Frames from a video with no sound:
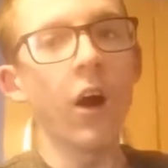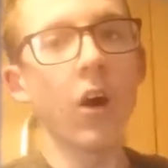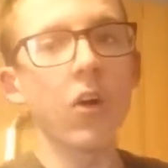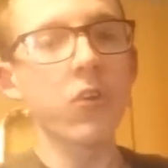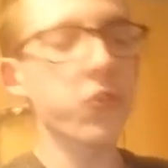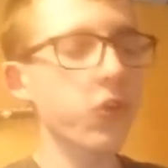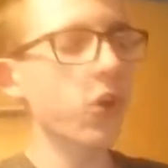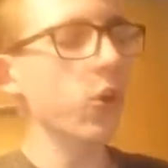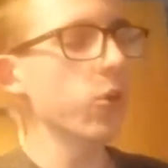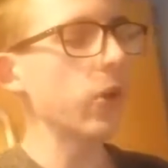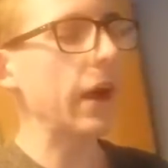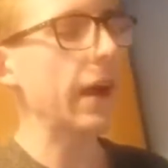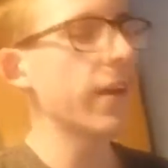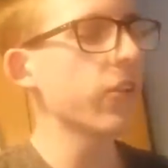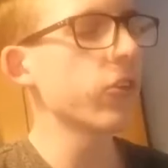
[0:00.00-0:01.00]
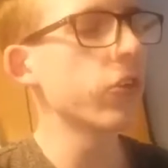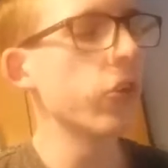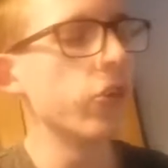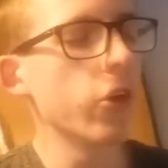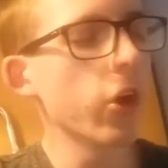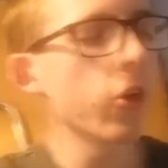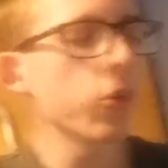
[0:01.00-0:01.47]
Also, as
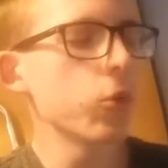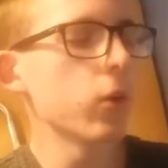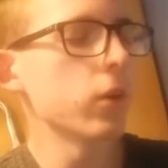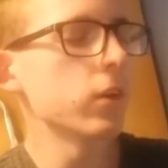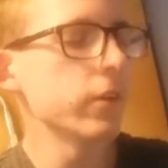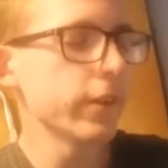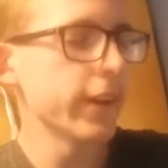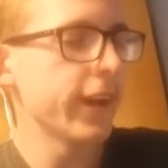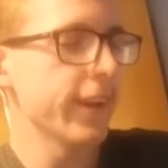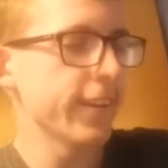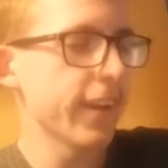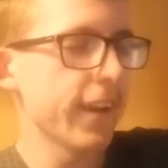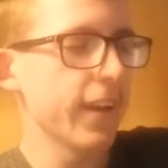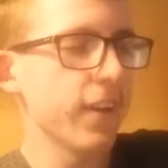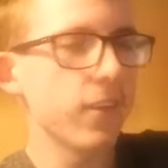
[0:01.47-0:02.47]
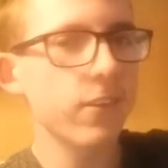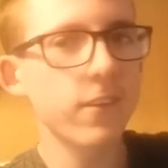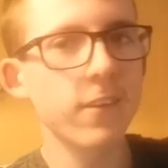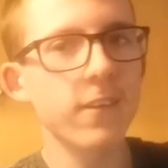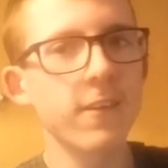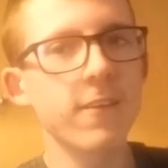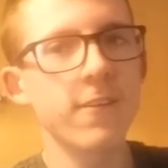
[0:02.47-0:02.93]
you know, it
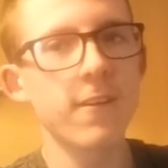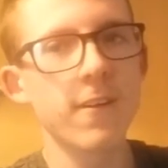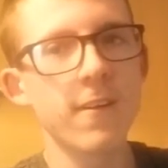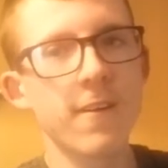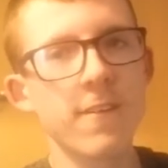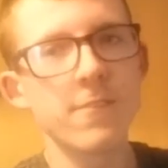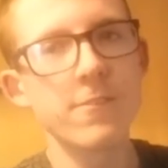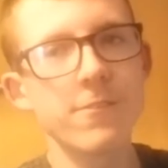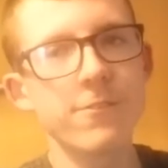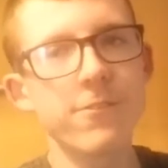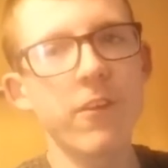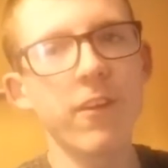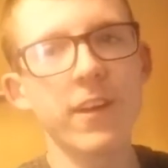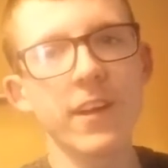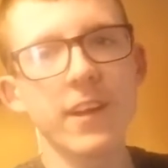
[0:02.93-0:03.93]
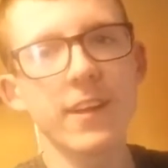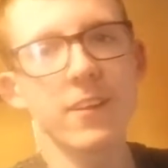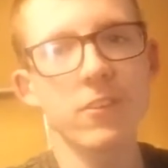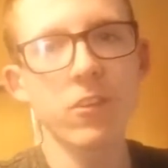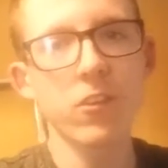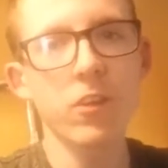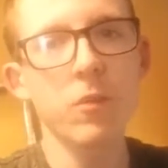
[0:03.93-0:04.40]
is
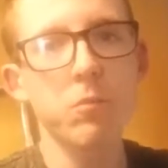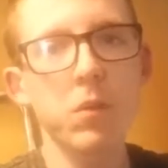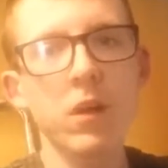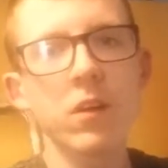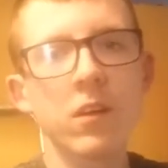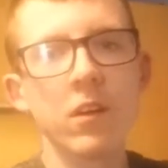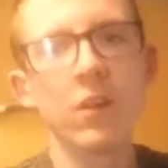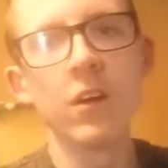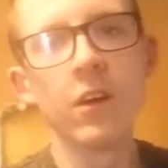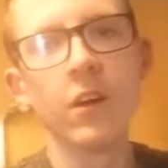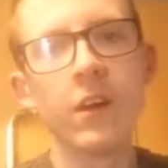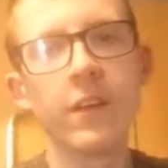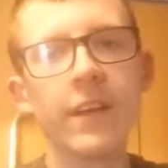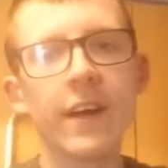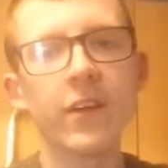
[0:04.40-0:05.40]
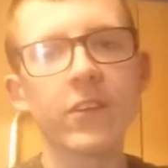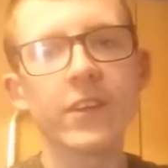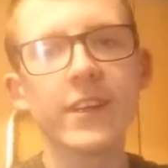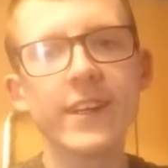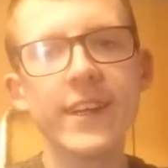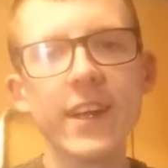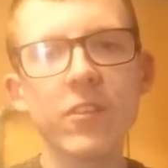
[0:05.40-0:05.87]
finally December. Now,
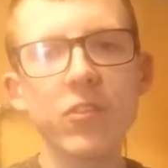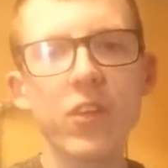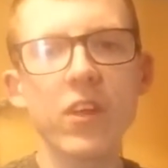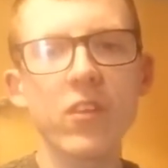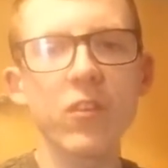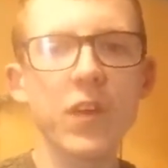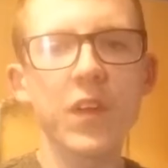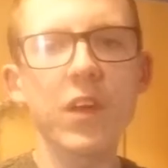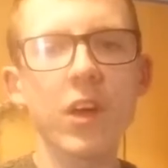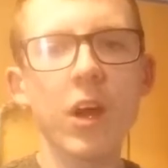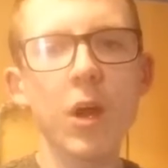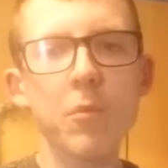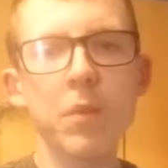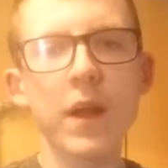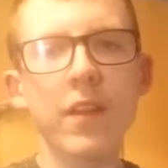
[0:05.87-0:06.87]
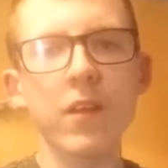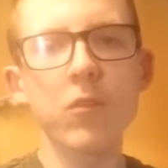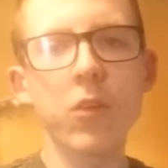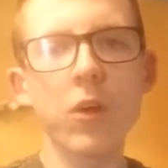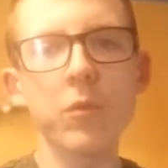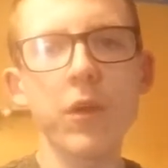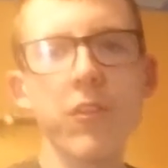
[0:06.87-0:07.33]
give this video a big
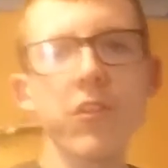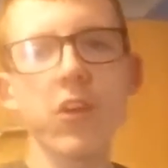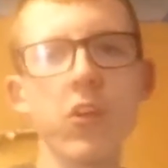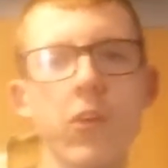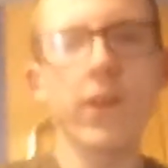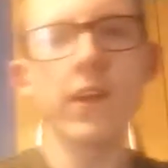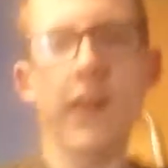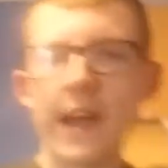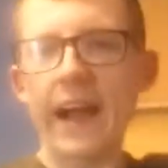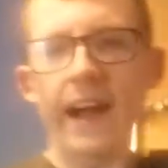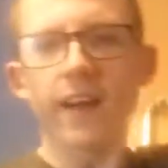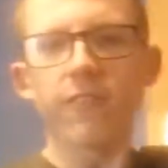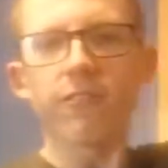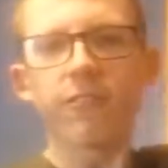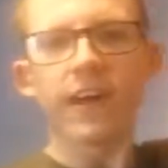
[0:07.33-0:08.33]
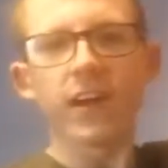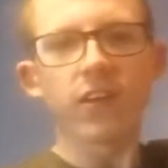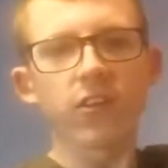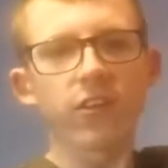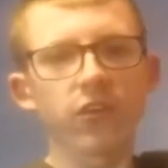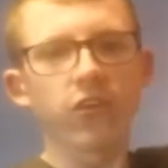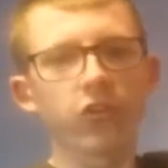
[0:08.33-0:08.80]
thumbs up if you're doing
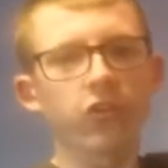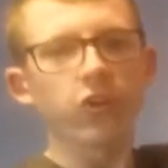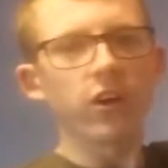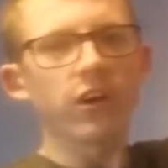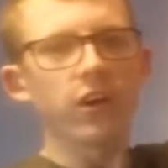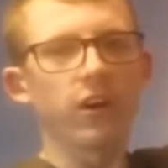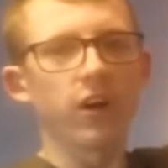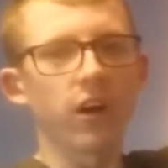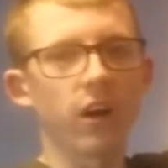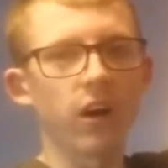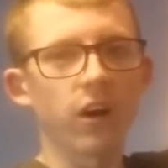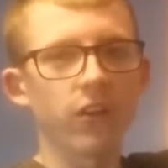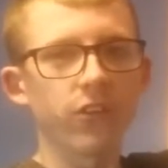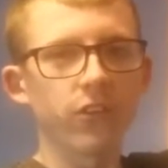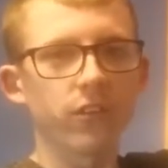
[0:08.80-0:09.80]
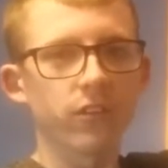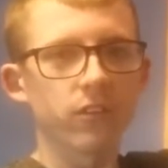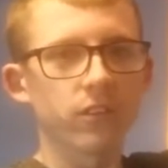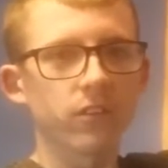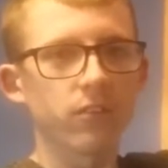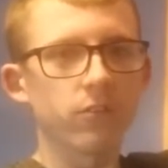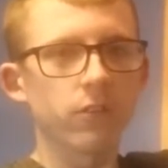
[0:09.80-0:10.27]
Advent this year,
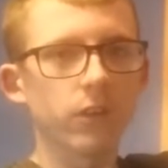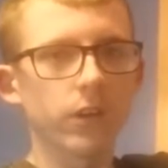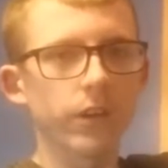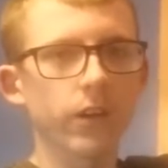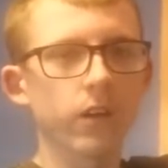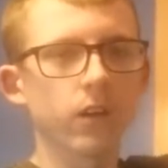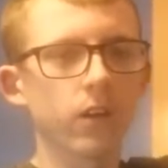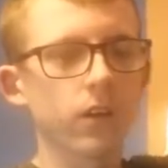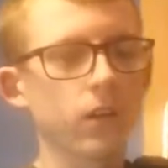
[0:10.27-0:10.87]
right?